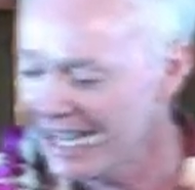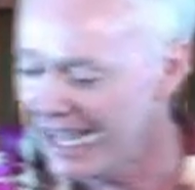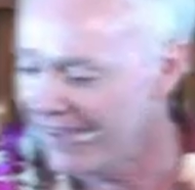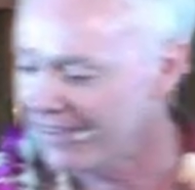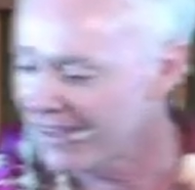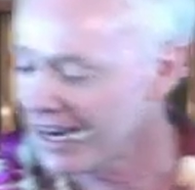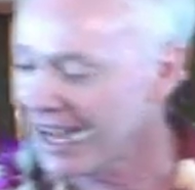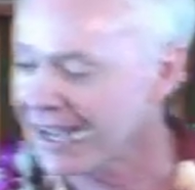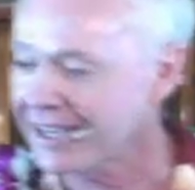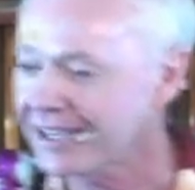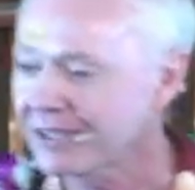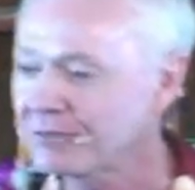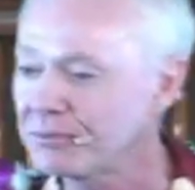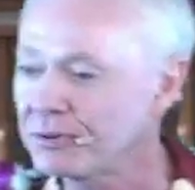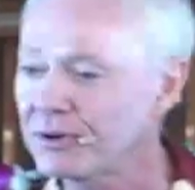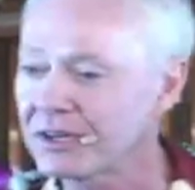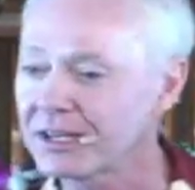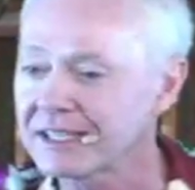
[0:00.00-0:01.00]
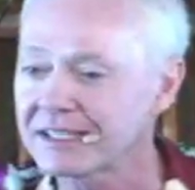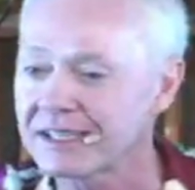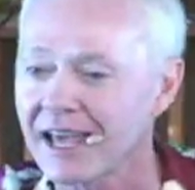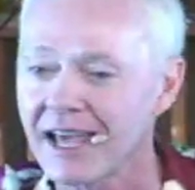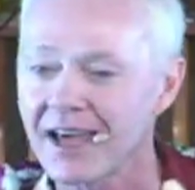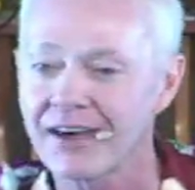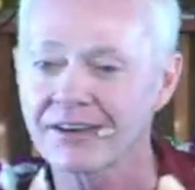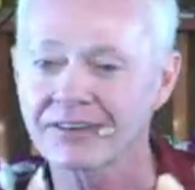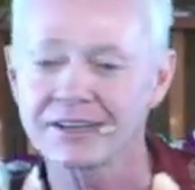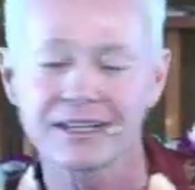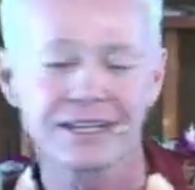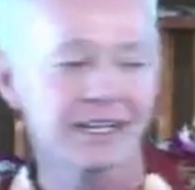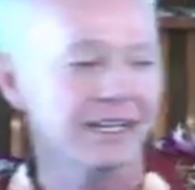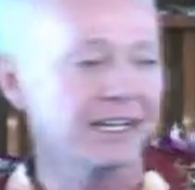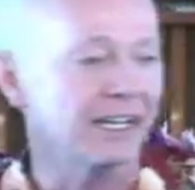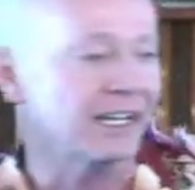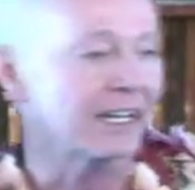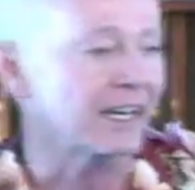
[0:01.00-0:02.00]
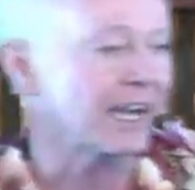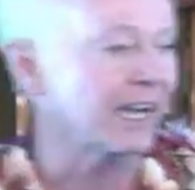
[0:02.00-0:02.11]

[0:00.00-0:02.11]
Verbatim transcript: And then I can put it down, and